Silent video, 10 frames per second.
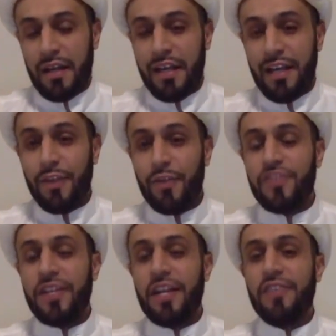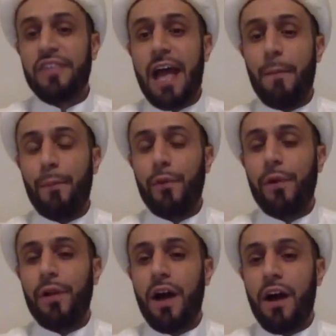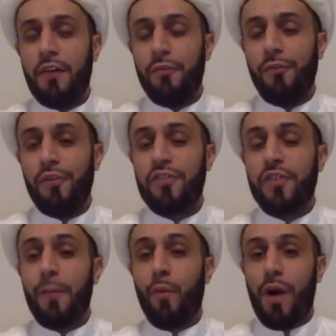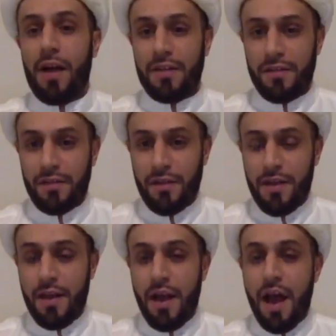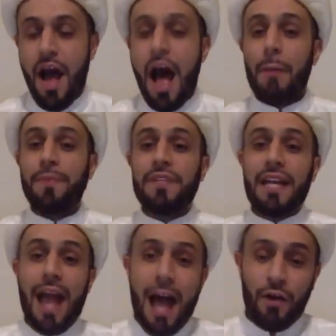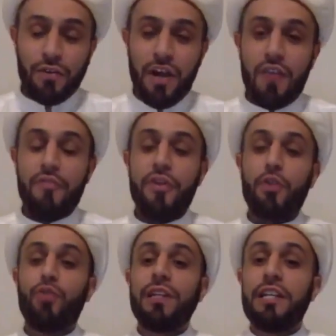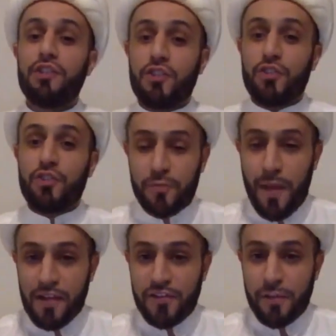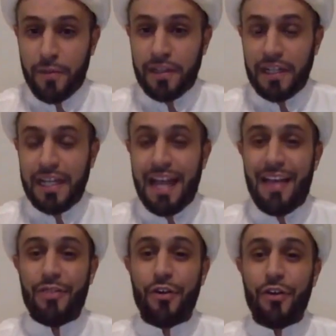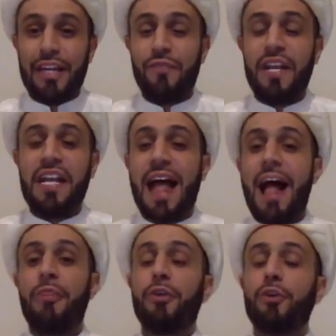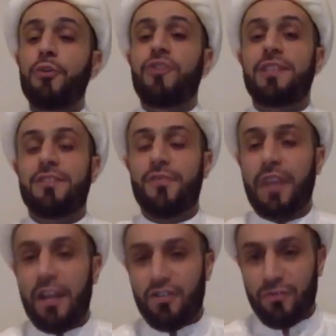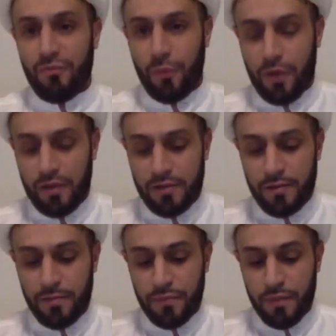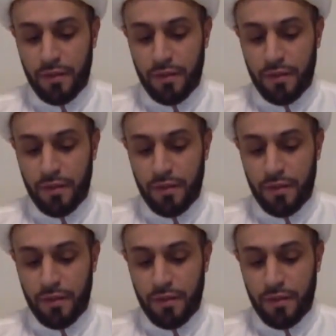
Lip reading: Here is an example of someone opting out of their religious responsibility and they're giving an ethical justification for it.